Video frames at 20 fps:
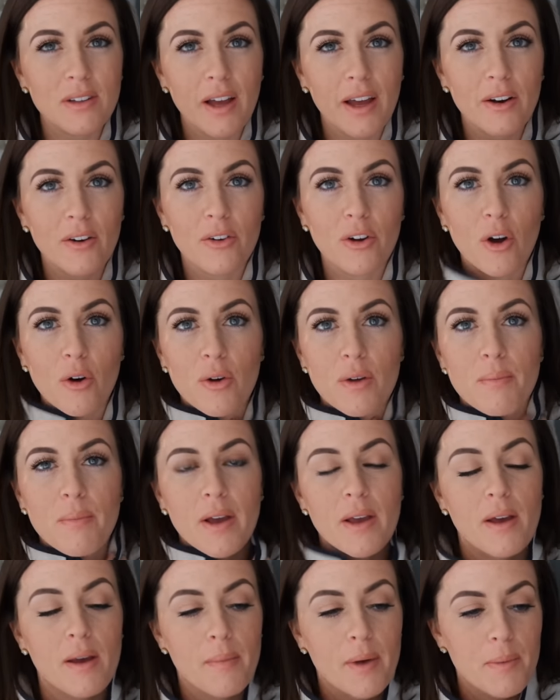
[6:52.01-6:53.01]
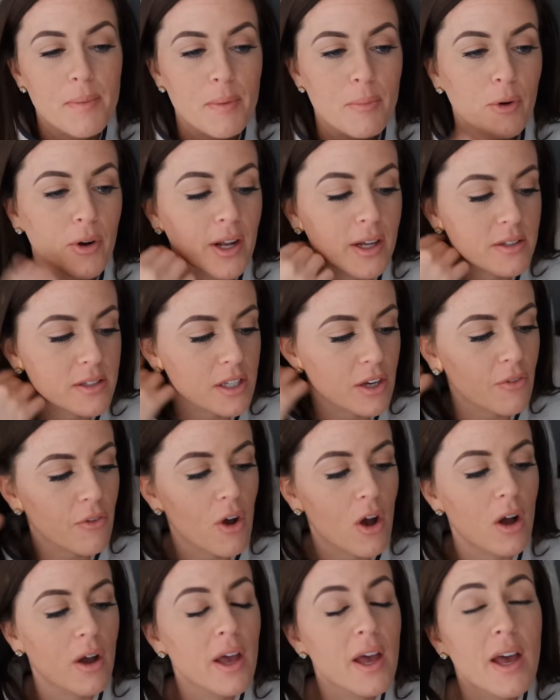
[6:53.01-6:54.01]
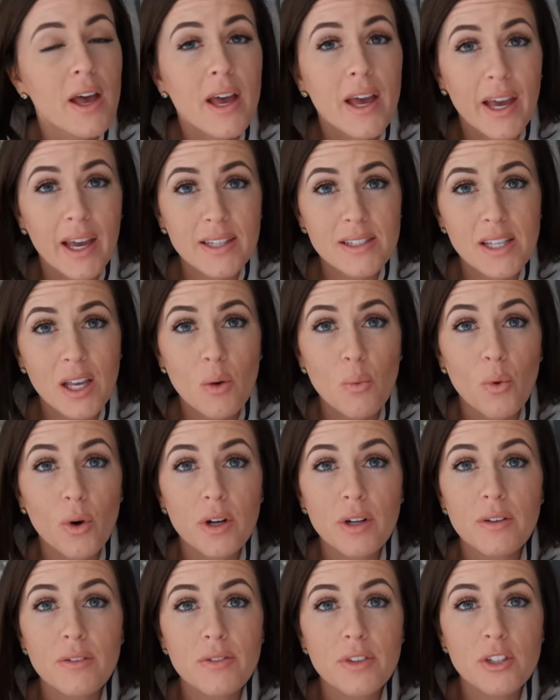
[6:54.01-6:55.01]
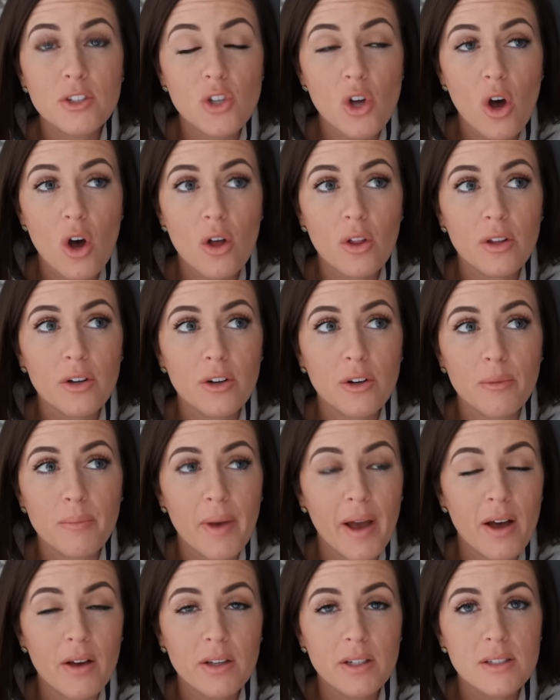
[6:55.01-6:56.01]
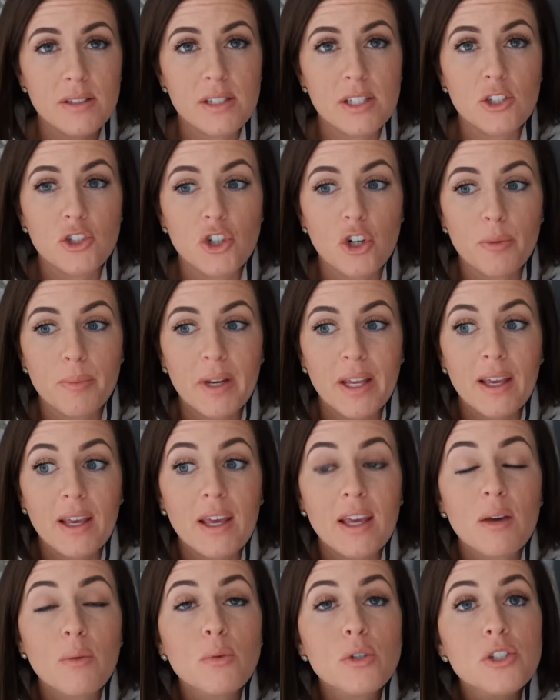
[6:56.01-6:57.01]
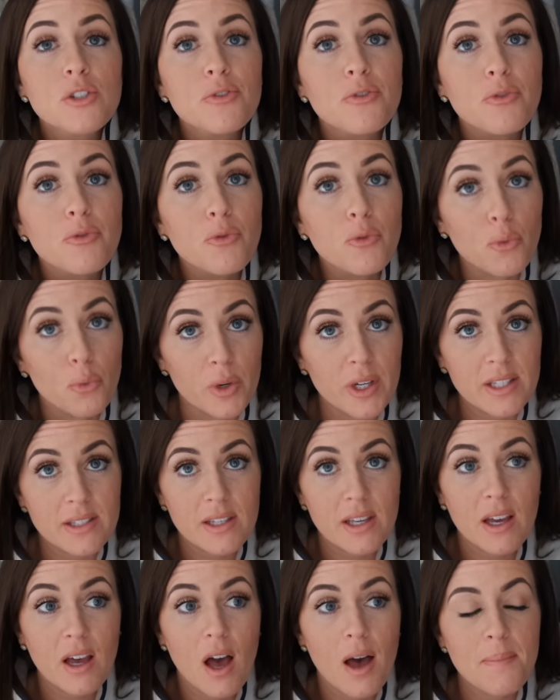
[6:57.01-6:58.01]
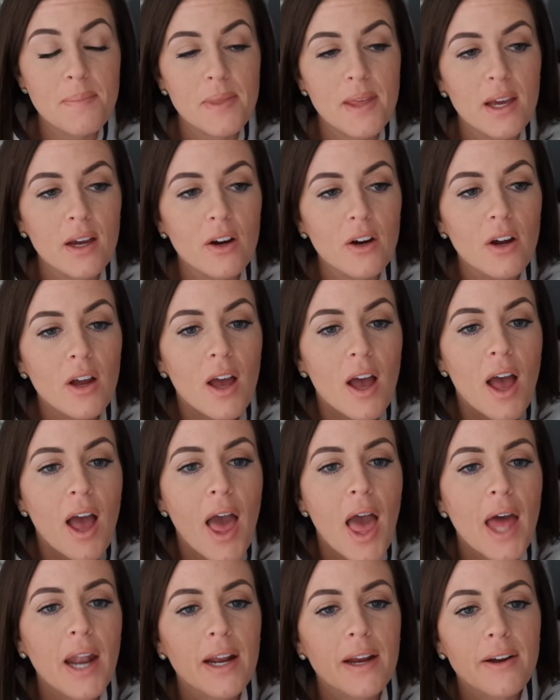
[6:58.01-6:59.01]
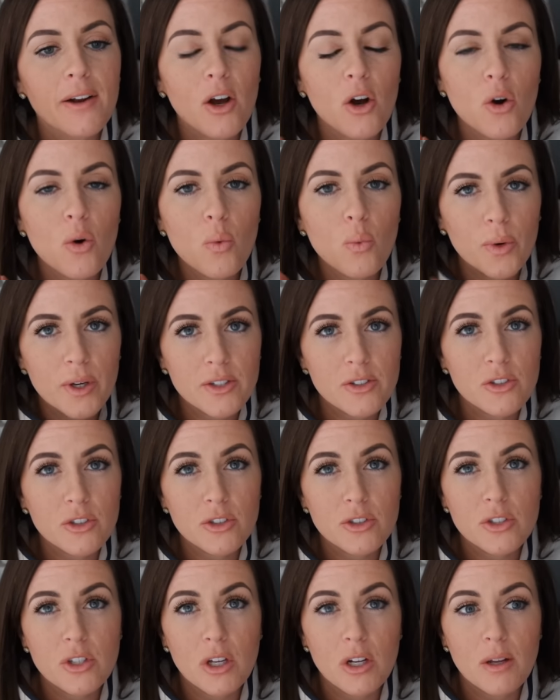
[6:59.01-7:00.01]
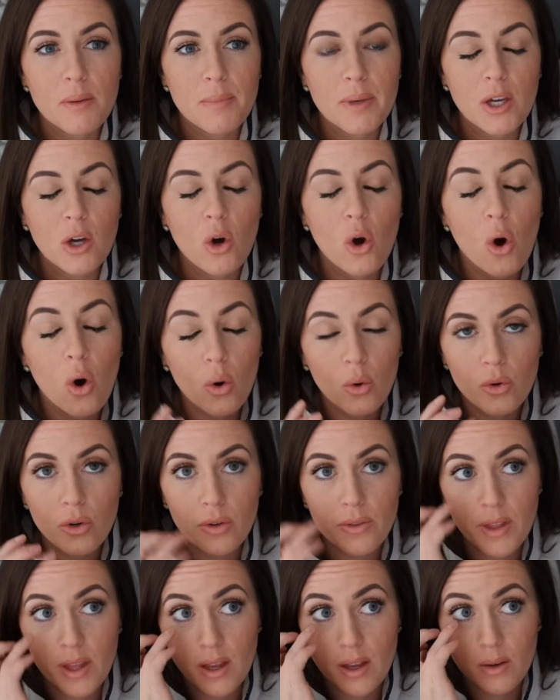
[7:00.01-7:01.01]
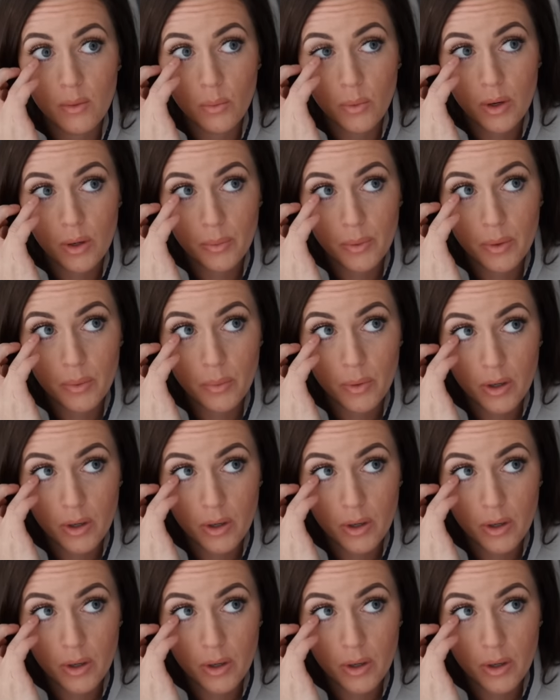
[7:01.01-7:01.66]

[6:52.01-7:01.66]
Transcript: I don't know, it might I might be pronouncing it wrong. It's like one of the taller mountains in Germany. It was freezing up there, and I know Whistler's going to be colder than where we